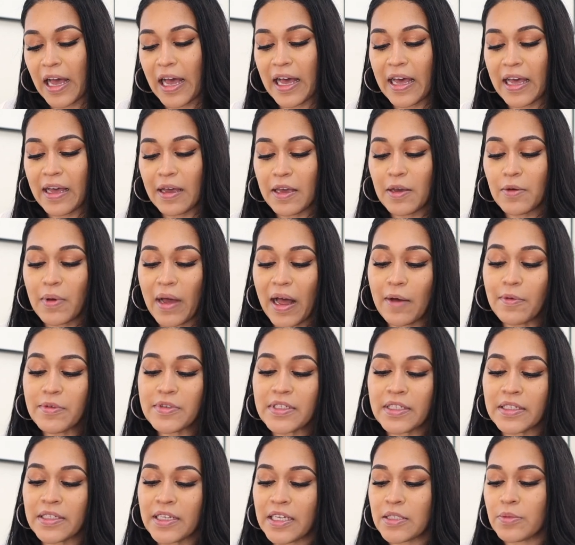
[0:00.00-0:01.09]
I, it, I was
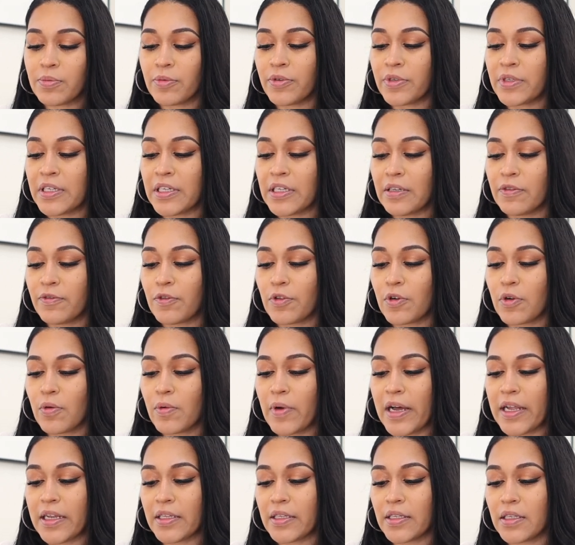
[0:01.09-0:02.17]
in desperate need for a
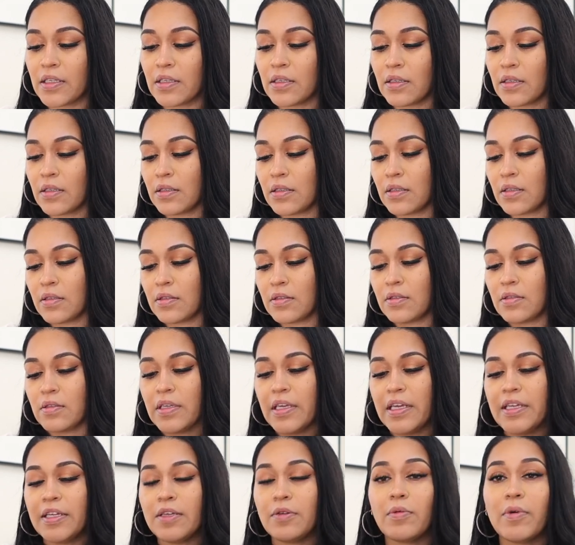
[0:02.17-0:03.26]
wallet
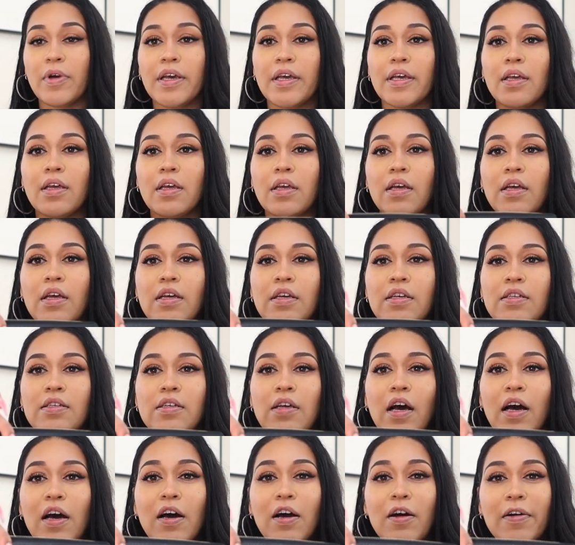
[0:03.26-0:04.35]
anyway.
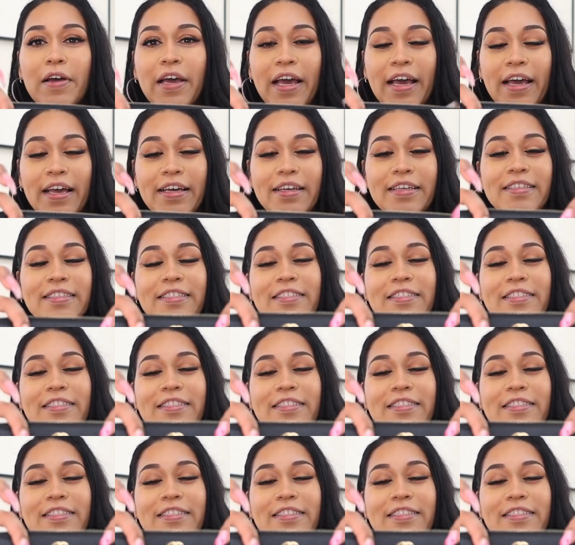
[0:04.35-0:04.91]
Okay,